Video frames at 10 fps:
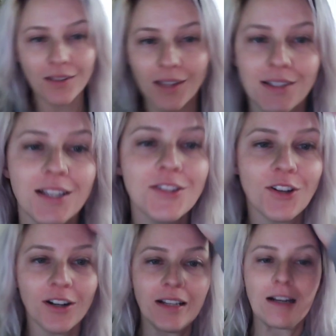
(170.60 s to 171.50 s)
let's get
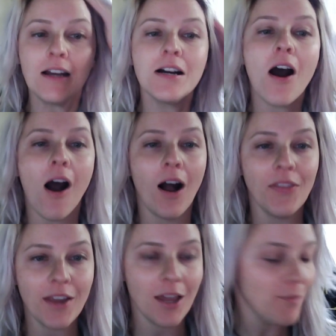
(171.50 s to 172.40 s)
started on
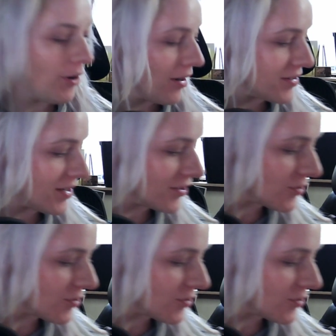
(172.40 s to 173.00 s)
the unboxing.